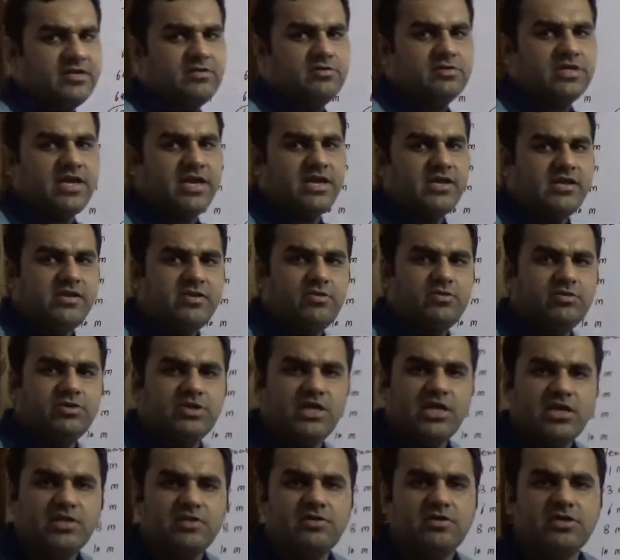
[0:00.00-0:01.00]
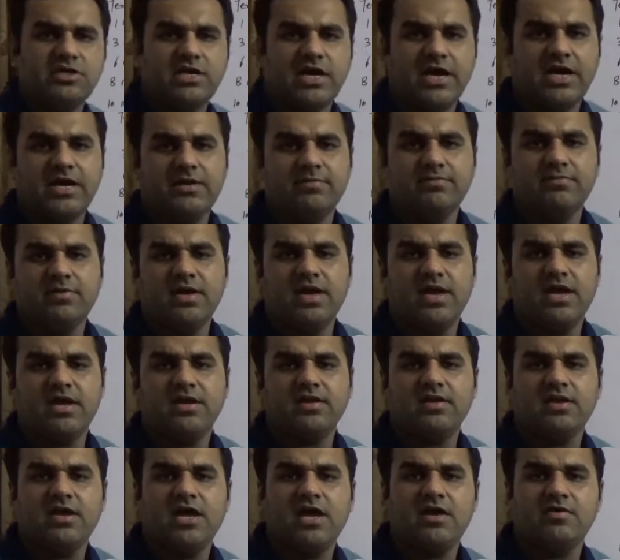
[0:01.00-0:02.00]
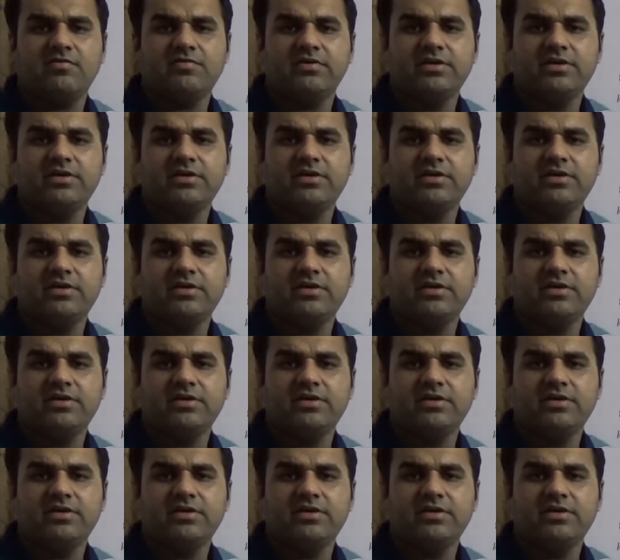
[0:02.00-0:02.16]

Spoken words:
to thank you to take your time and have a